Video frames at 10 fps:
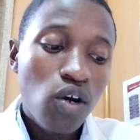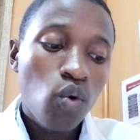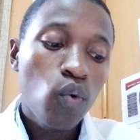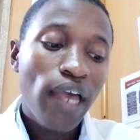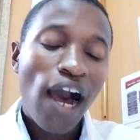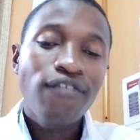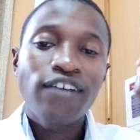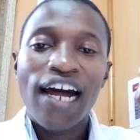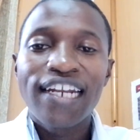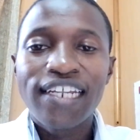we have
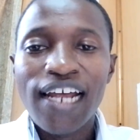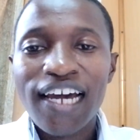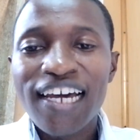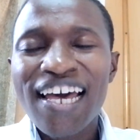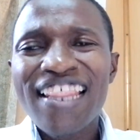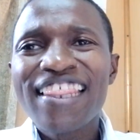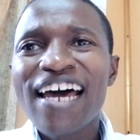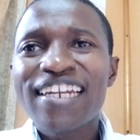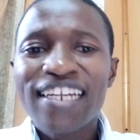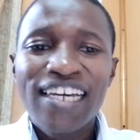a drug
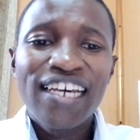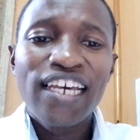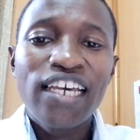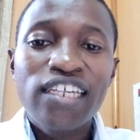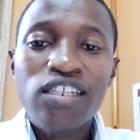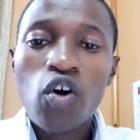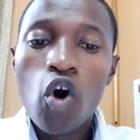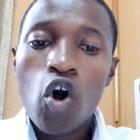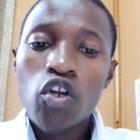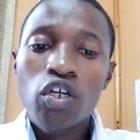that is
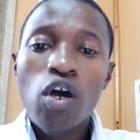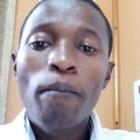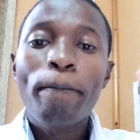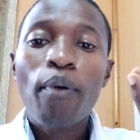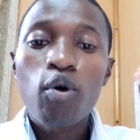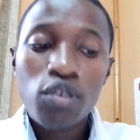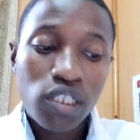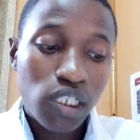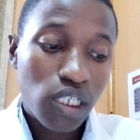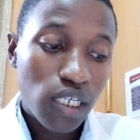called
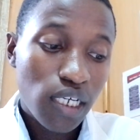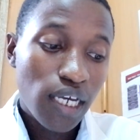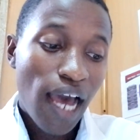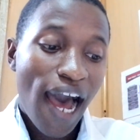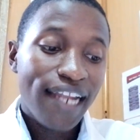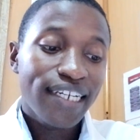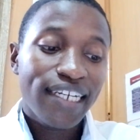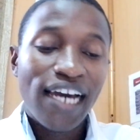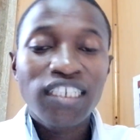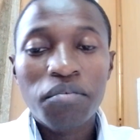
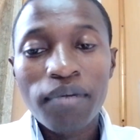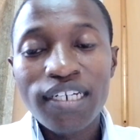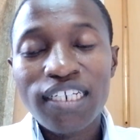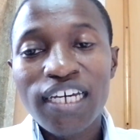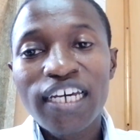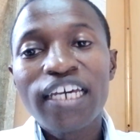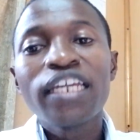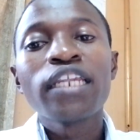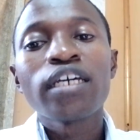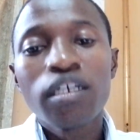post-attachment
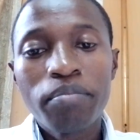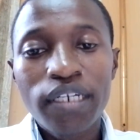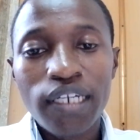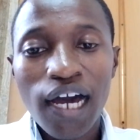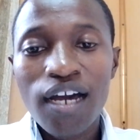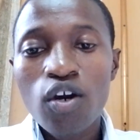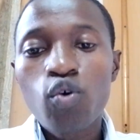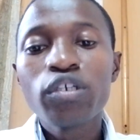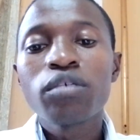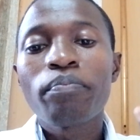inhibitor,
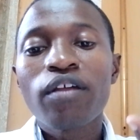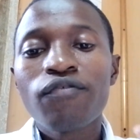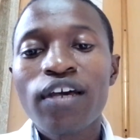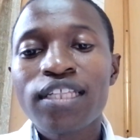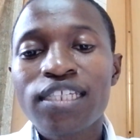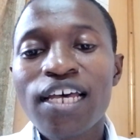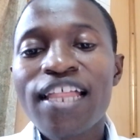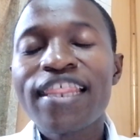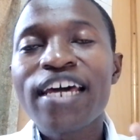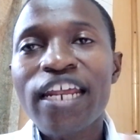which prevents
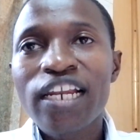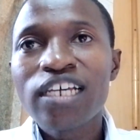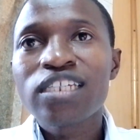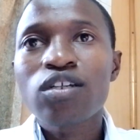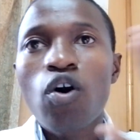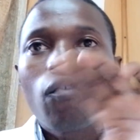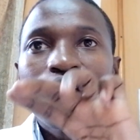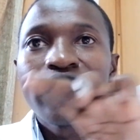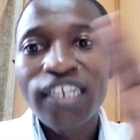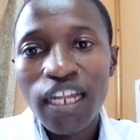the release of the
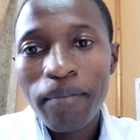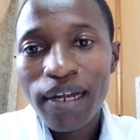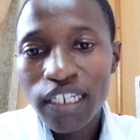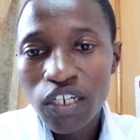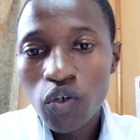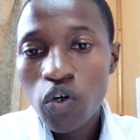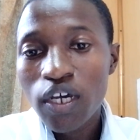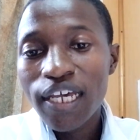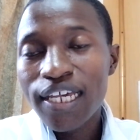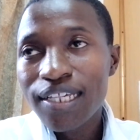DNA material
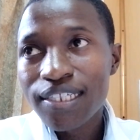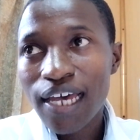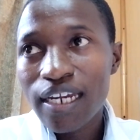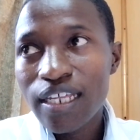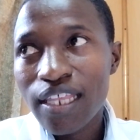inside